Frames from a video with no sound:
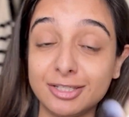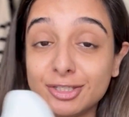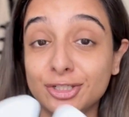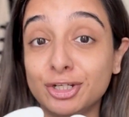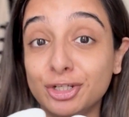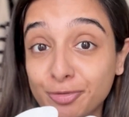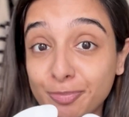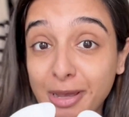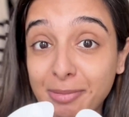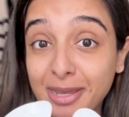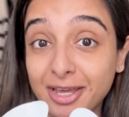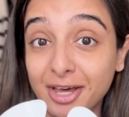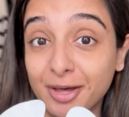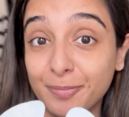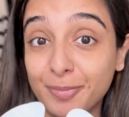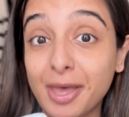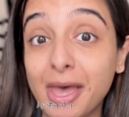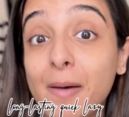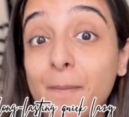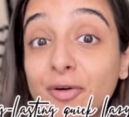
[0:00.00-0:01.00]
to do my makeup.
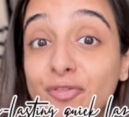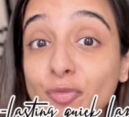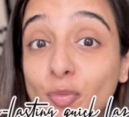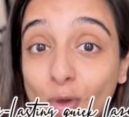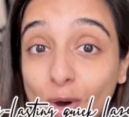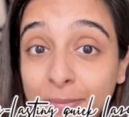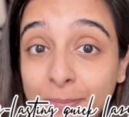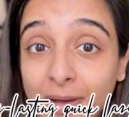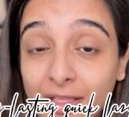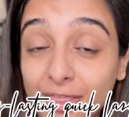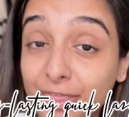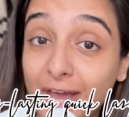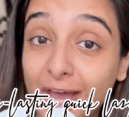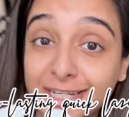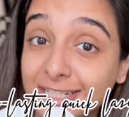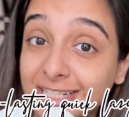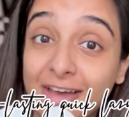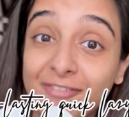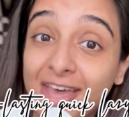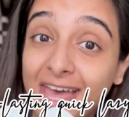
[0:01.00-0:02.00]
But for 1 month, I
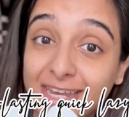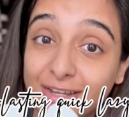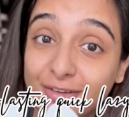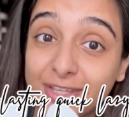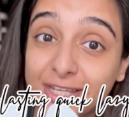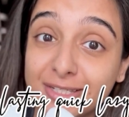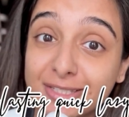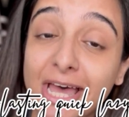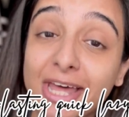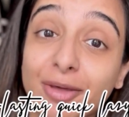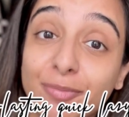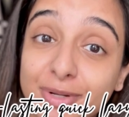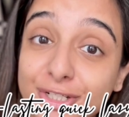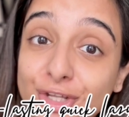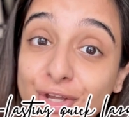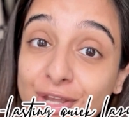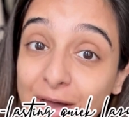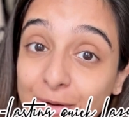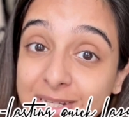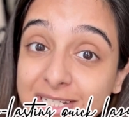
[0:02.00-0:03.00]
didn't have any of these, and I'm going to show
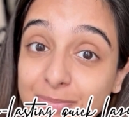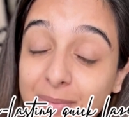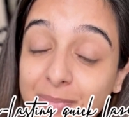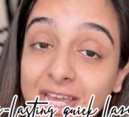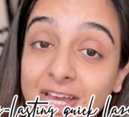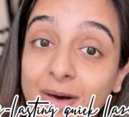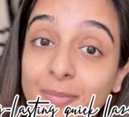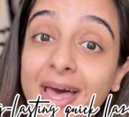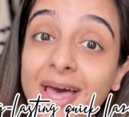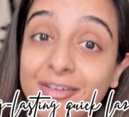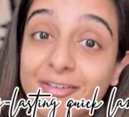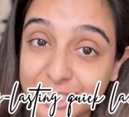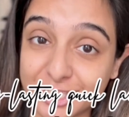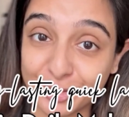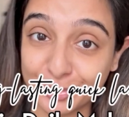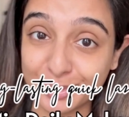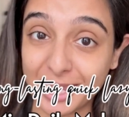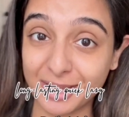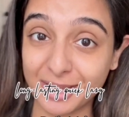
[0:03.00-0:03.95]
you how I do my makeup every single day.